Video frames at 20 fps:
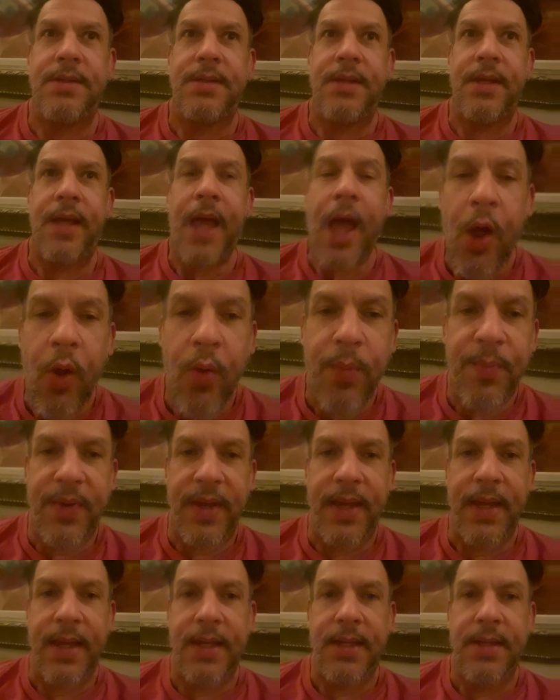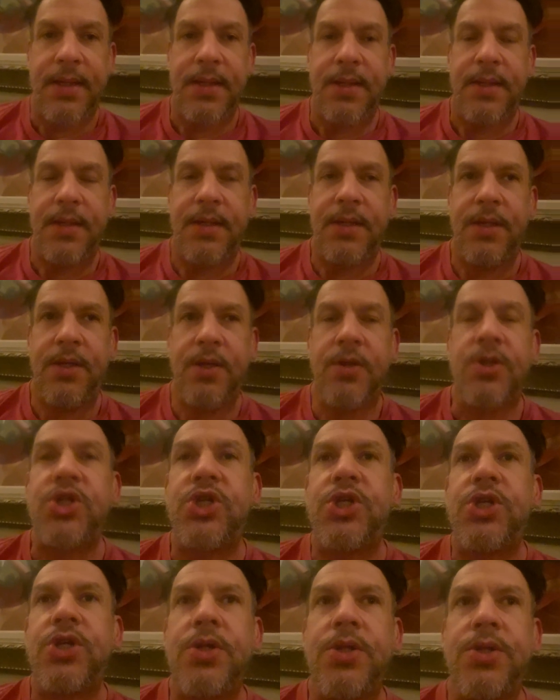helping your
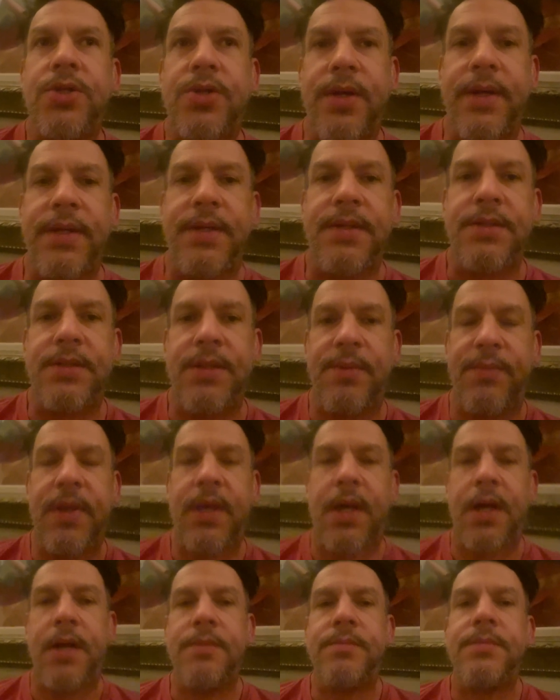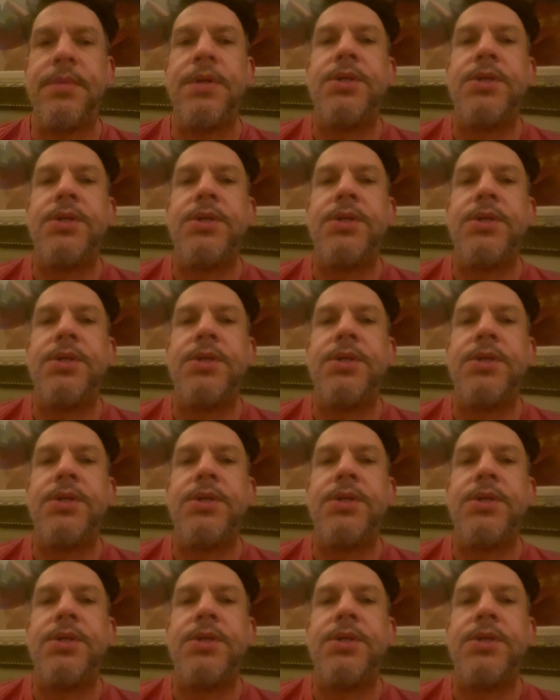children to become